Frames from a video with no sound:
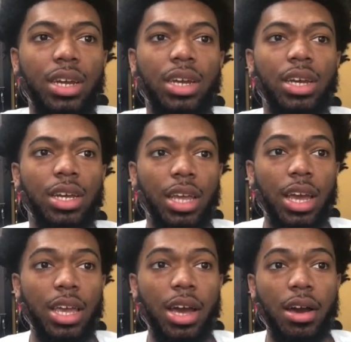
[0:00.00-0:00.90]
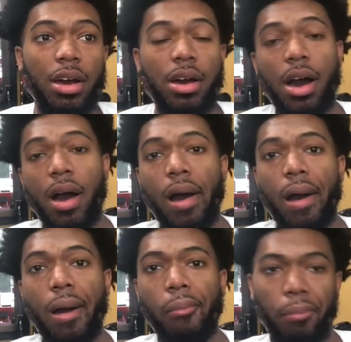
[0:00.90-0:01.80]
yeah,
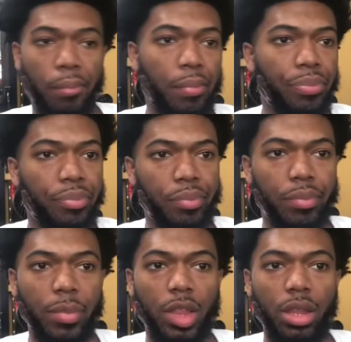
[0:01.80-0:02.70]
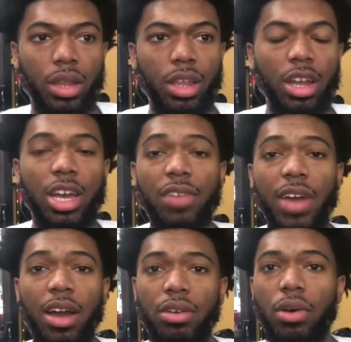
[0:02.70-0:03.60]
y'all, if
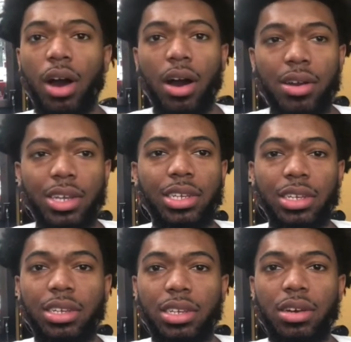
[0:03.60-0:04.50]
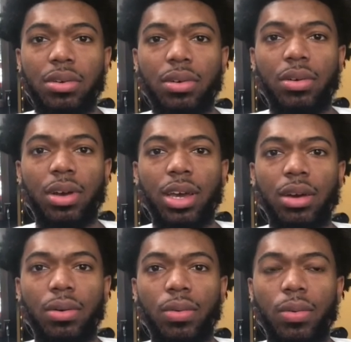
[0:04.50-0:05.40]
y'all do all these things though,
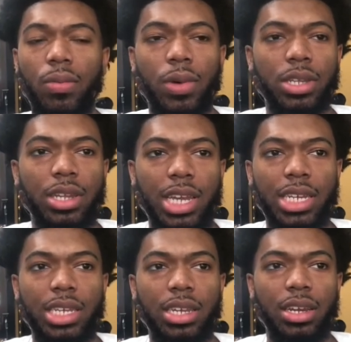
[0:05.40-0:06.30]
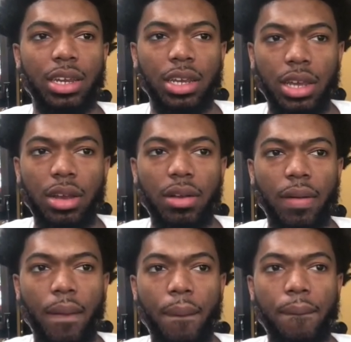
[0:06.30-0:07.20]
within less than a year
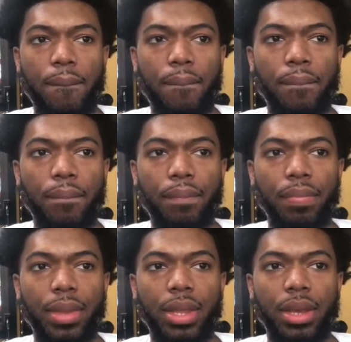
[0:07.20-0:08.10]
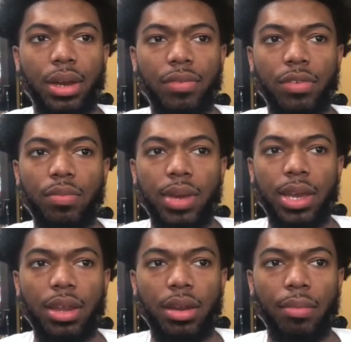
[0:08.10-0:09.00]
of you being
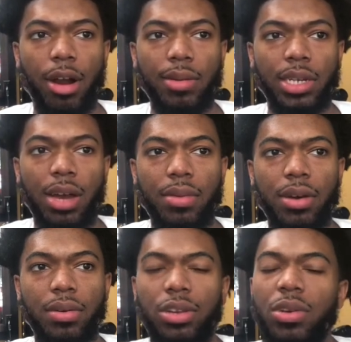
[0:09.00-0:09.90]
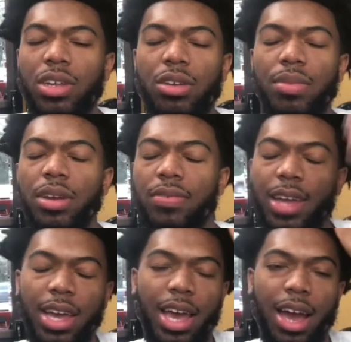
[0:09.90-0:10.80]
in a barbershop though, do a little bit of
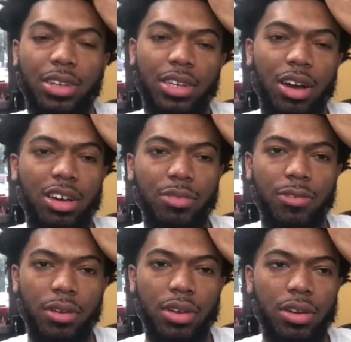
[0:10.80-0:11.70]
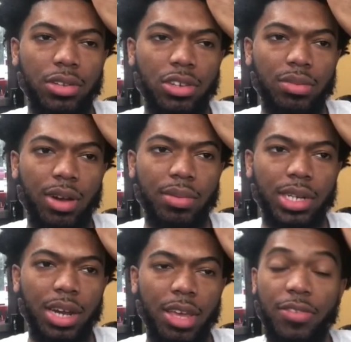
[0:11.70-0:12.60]
like house call before you go into a
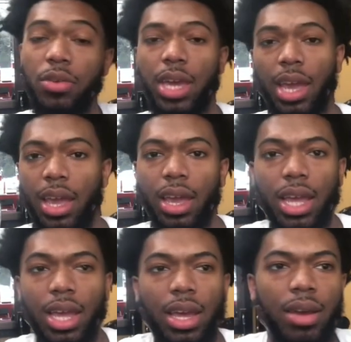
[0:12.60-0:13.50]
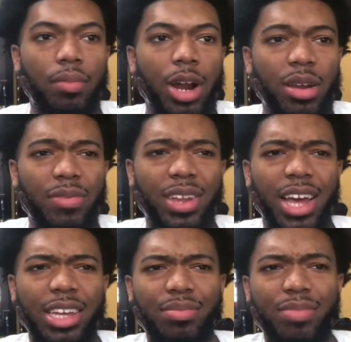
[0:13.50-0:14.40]
barbershop, if you can, probably for
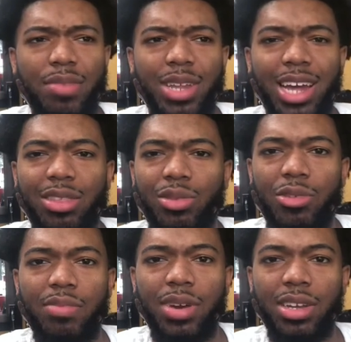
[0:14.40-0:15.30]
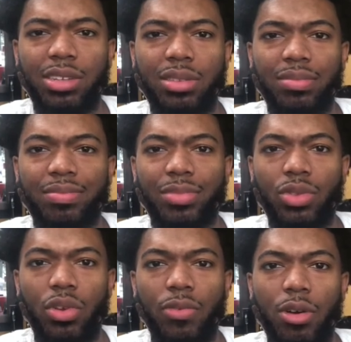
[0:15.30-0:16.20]
like, maybe like 3 months,
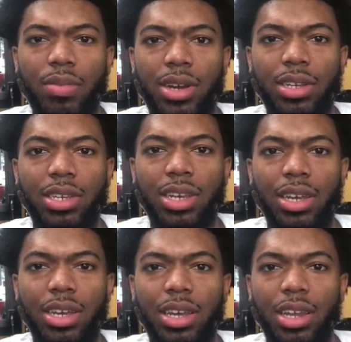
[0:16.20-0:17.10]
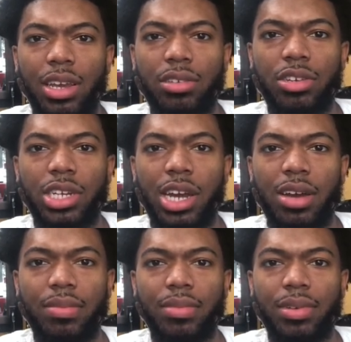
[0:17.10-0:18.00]
3, 4 months, and then go to the
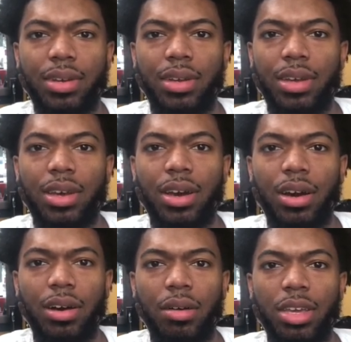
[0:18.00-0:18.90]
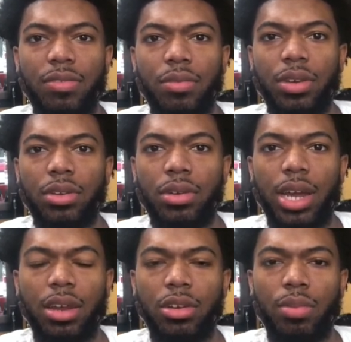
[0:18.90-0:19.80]
shop. Even when you do that
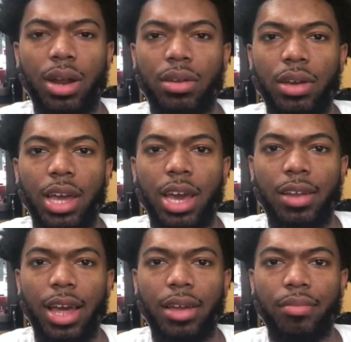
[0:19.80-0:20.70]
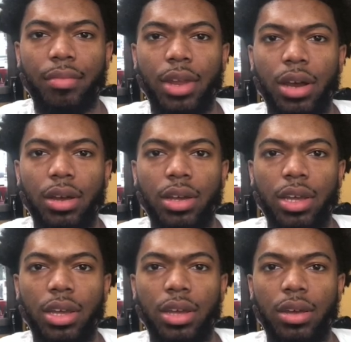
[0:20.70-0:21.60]
though, you probably only gonna have like,
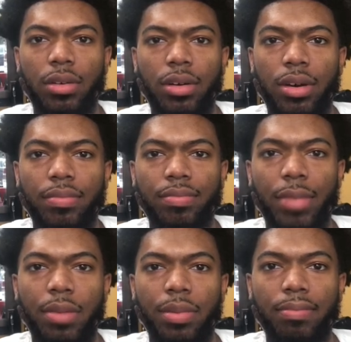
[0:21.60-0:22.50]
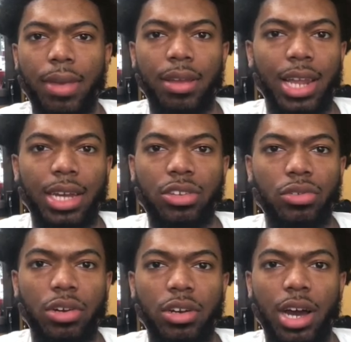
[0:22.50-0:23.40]
maybe make like
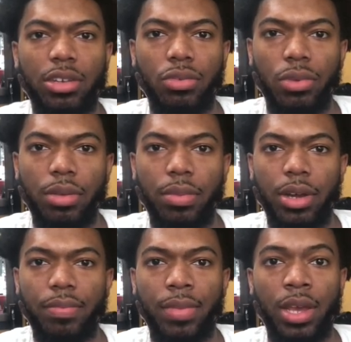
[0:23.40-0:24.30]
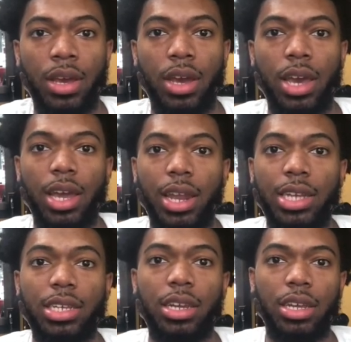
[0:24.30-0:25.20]
$200 a week, but in less
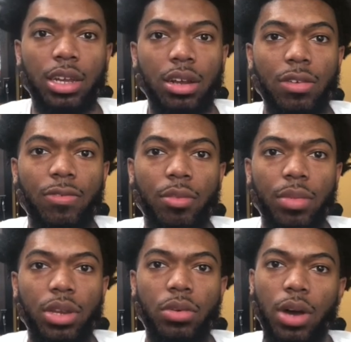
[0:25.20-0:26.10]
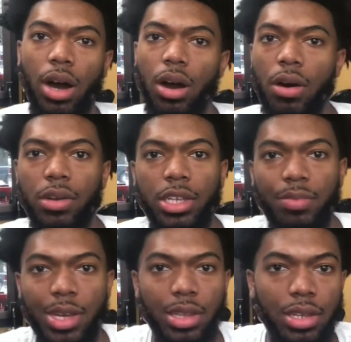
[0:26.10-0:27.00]
than a year from me doing all these
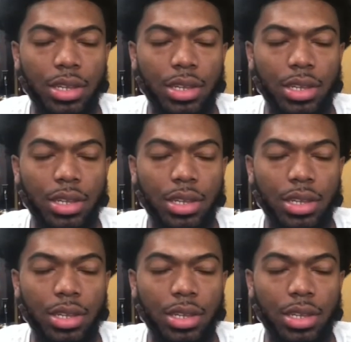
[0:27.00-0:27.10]
methods,